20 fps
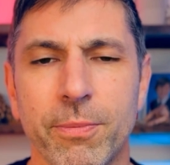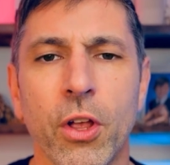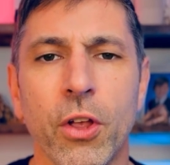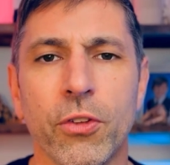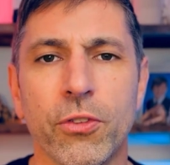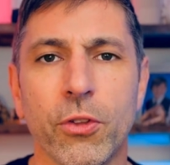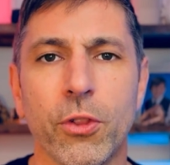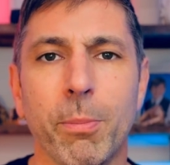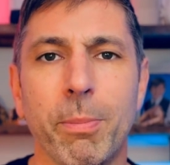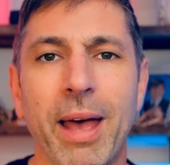
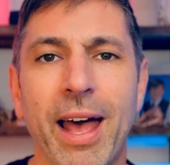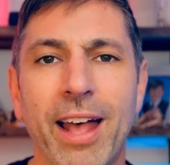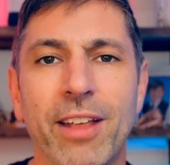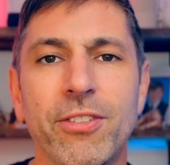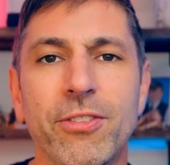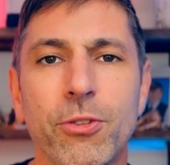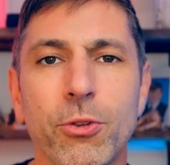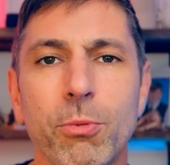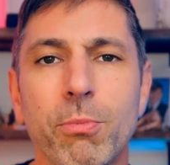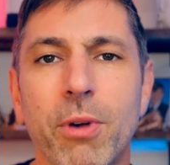So the past
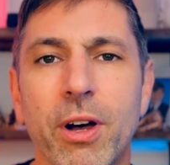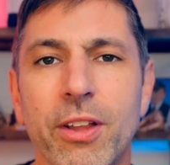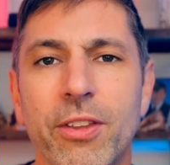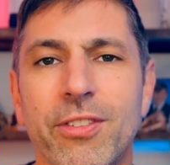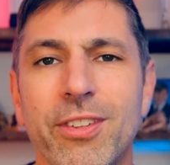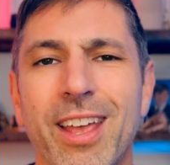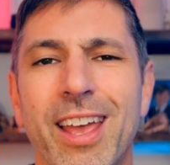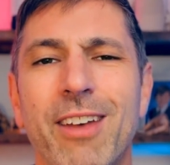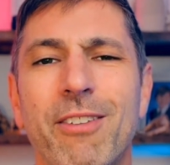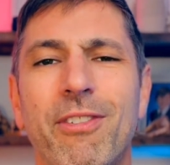2 months
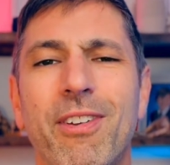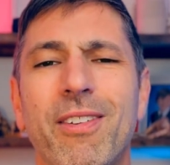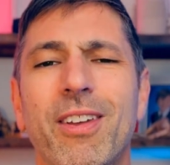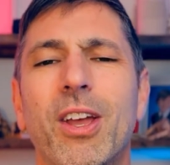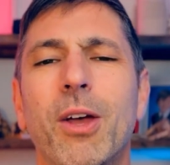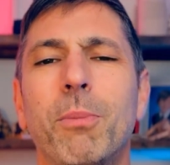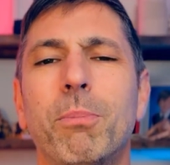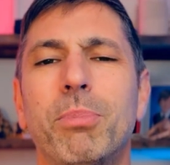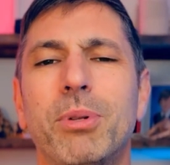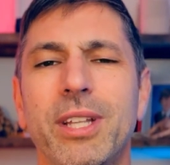have
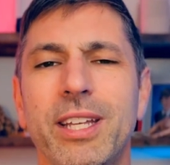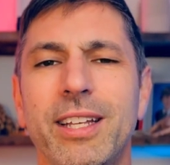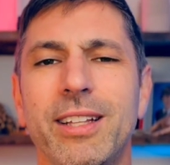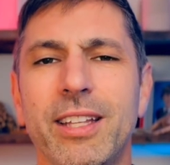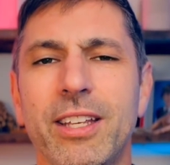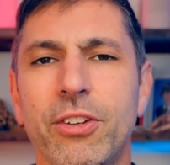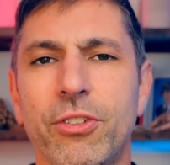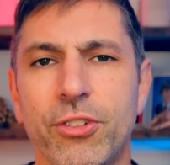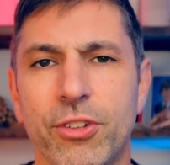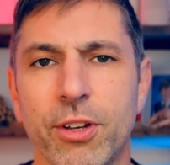completely
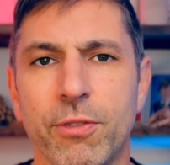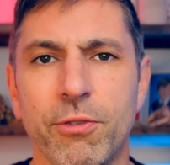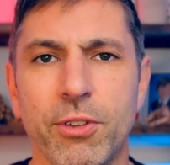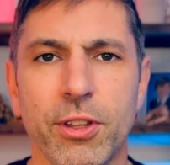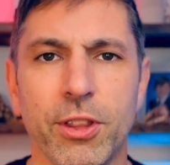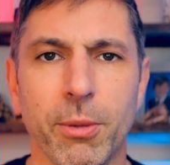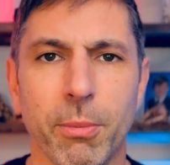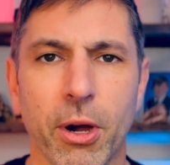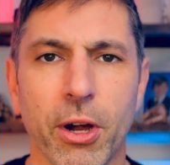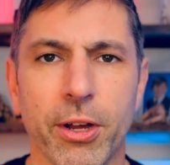shifted
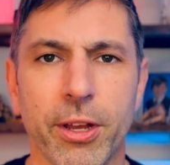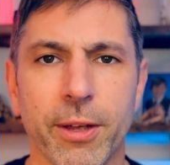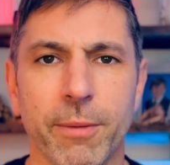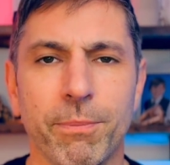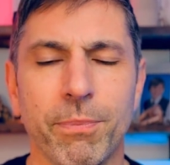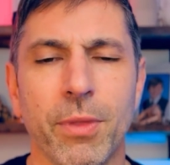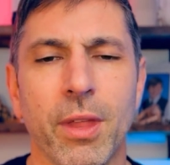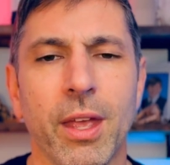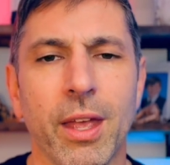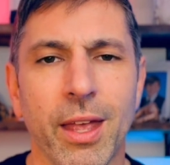the market.
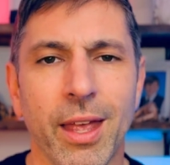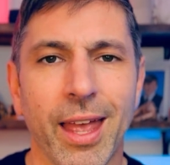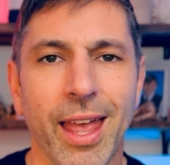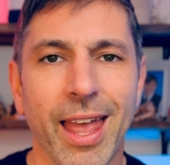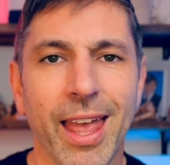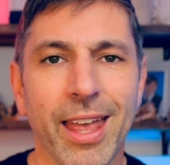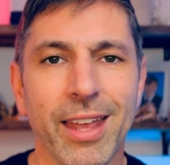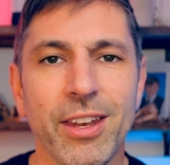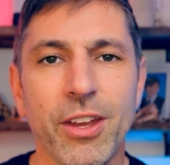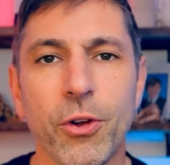
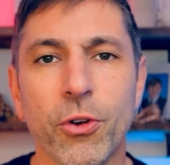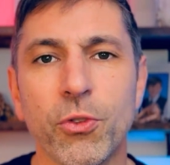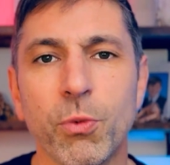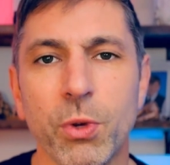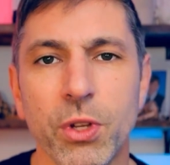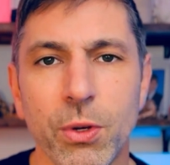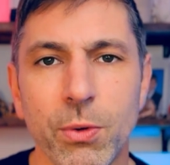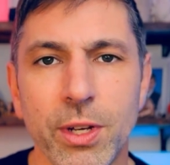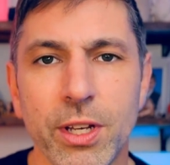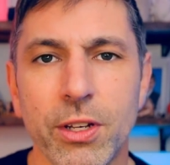And here's what
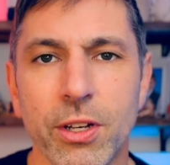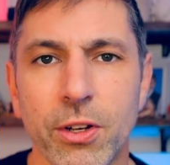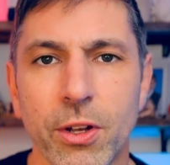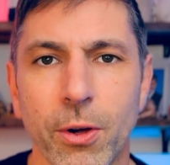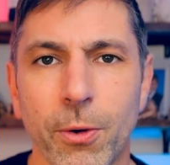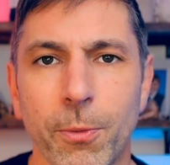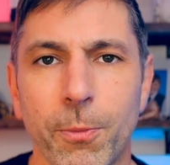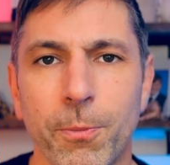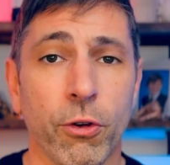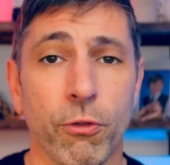you need to know.
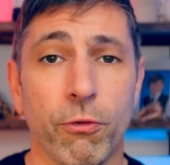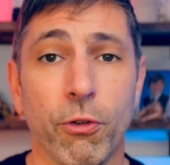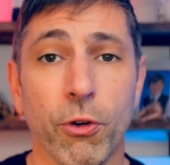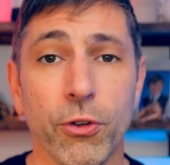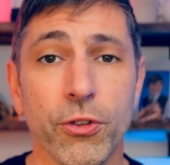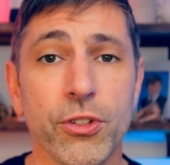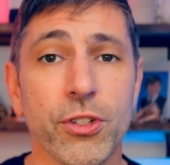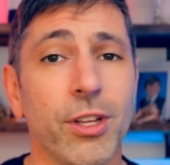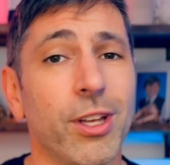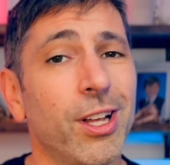
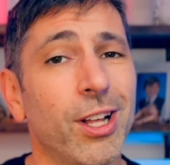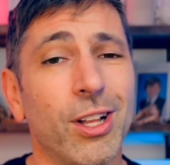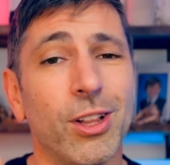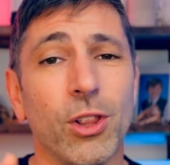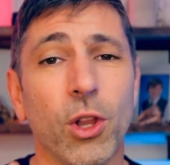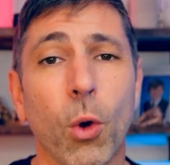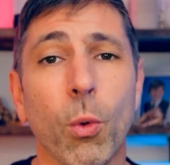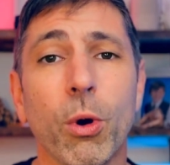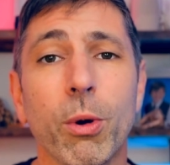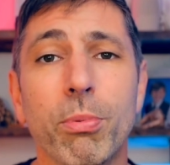First,
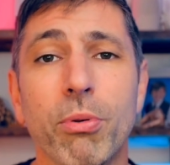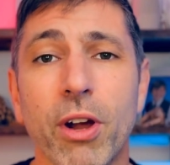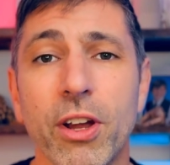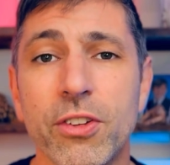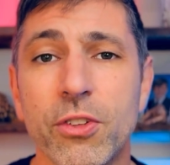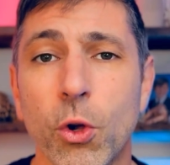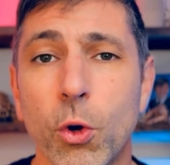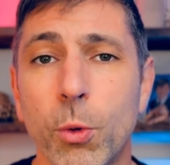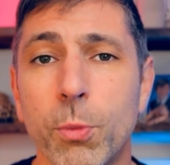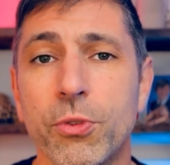lower priced
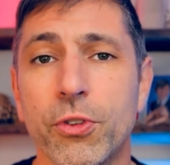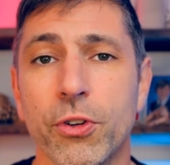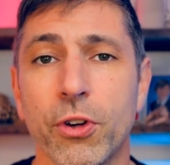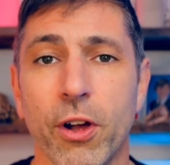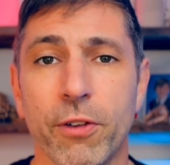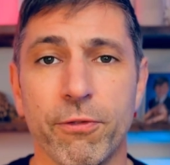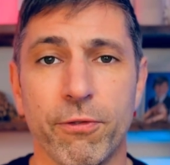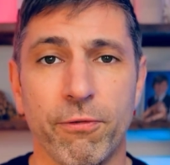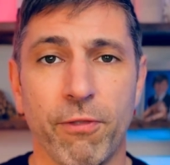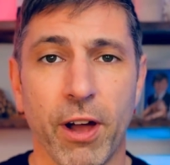homes are on
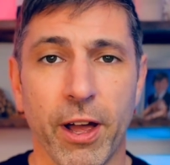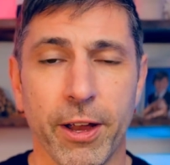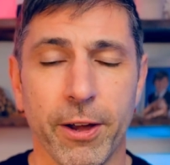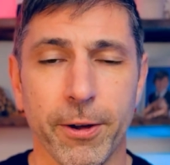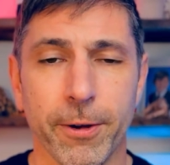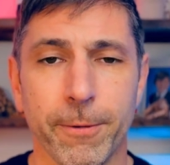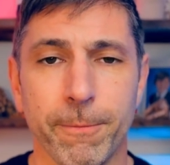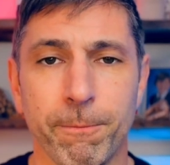fire.